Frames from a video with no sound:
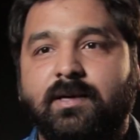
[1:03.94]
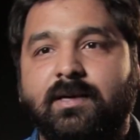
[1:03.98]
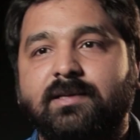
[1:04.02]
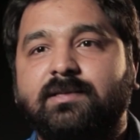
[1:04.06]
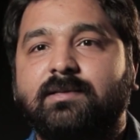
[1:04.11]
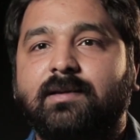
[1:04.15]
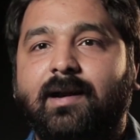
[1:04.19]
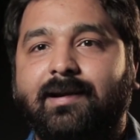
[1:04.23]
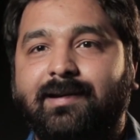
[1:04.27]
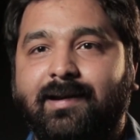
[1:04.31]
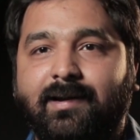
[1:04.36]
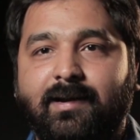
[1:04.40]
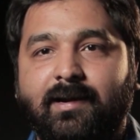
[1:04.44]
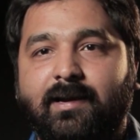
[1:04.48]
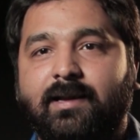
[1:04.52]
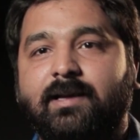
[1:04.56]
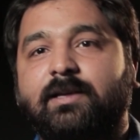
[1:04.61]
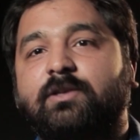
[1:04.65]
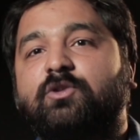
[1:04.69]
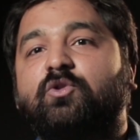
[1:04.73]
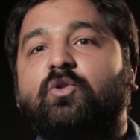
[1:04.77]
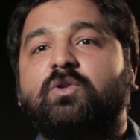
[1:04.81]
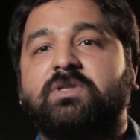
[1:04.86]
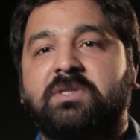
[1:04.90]
Just start editing,
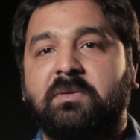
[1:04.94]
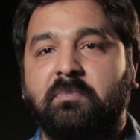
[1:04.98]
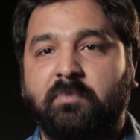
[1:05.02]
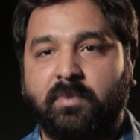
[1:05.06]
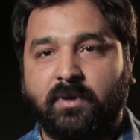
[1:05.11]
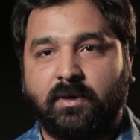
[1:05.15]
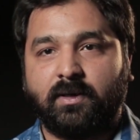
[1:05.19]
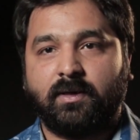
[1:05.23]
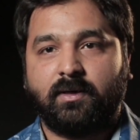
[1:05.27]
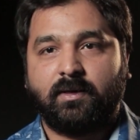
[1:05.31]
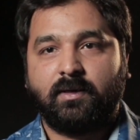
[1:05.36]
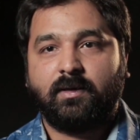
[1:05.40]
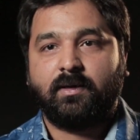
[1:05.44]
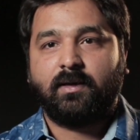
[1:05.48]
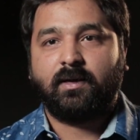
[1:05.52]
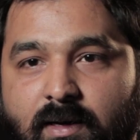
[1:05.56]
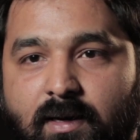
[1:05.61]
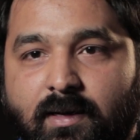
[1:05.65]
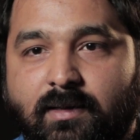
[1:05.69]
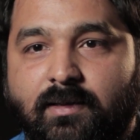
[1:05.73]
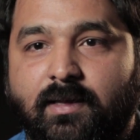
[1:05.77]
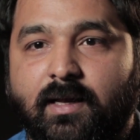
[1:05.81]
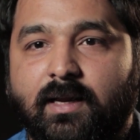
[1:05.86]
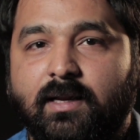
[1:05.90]
it's so simple.
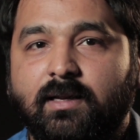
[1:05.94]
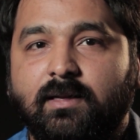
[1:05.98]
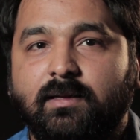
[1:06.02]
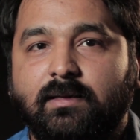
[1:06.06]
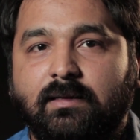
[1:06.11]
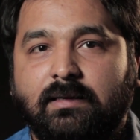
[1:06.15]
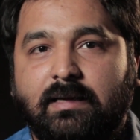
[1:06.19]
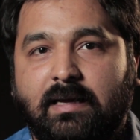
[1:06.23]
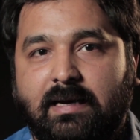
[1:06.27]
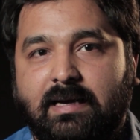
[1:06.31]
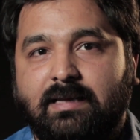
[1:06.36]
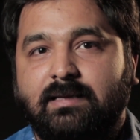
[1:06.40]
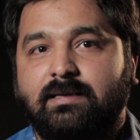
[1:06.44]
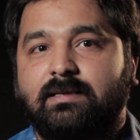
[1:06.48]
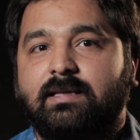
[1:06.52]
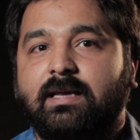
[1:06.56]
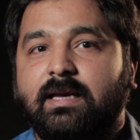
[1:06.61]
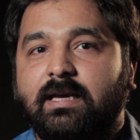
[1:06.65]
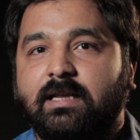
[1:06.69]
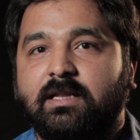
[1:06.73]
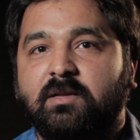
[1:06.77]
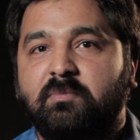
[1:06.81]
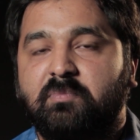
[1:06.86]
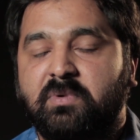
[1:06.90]
Then another
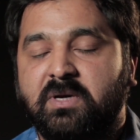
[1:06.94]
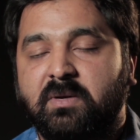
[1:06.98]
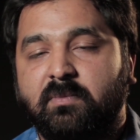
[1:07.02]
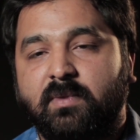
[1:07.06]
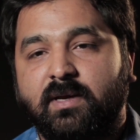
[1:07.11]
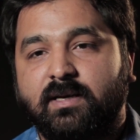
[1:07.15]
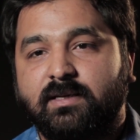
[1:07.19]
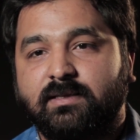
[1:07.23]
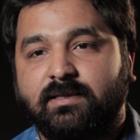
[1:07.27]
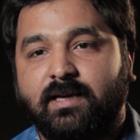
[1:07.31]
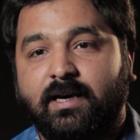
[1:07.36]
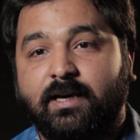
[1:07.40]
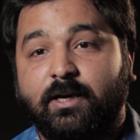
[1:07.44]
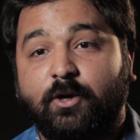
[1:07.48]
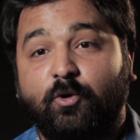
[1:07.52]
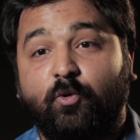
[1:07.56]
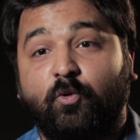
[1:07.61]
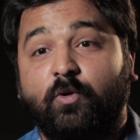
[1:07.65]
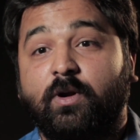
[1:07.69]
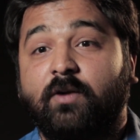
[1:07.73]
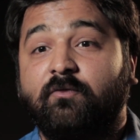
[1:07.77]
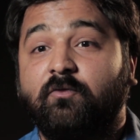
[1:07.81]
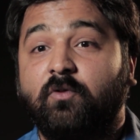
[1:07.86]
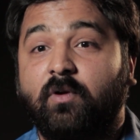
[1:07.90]
thing in the Premiere is that you
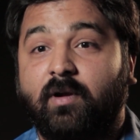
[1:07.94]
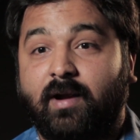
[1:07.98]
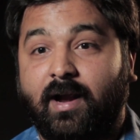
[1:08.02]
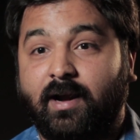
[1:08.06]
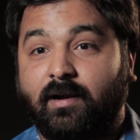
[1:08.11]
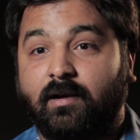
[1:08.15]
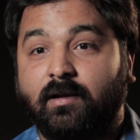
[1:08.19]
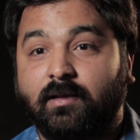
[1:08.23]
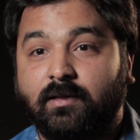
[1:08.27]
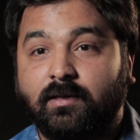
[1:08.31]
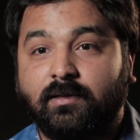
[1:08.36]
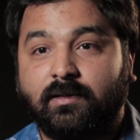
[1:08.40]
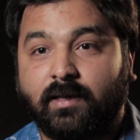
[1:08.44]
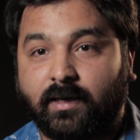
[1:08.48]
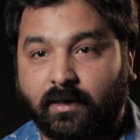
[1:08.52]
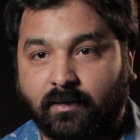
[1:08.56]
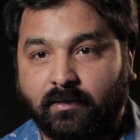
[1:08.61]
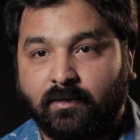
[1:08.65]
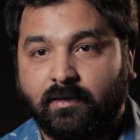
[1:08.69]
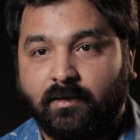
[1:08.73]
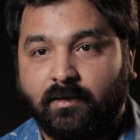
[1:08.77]
don't have to render the thing,